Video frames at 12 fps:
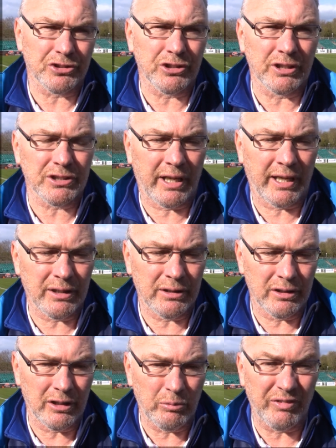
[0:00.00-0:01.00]
should I say,
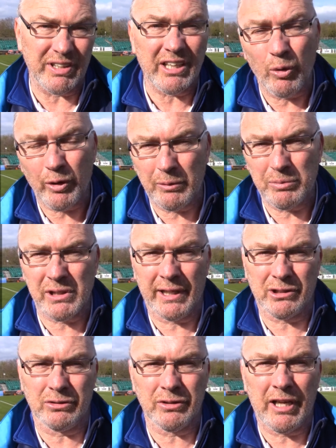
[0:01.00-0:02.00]
and we've hit the goalkeeper's
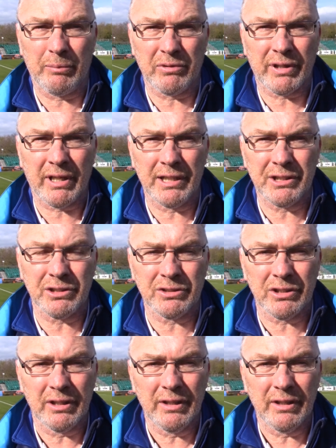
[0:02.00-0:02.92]
legs on a couple of occasions,